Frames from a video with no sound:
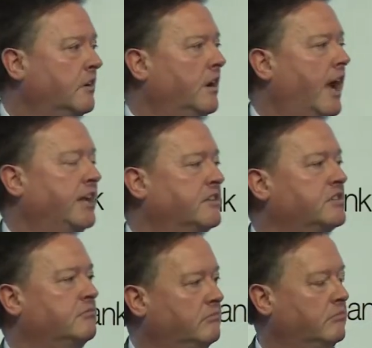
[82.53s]
And
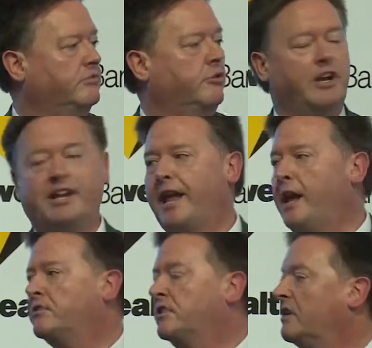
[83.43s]
Nolene
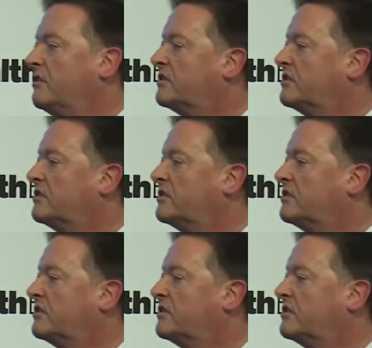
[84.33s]
came to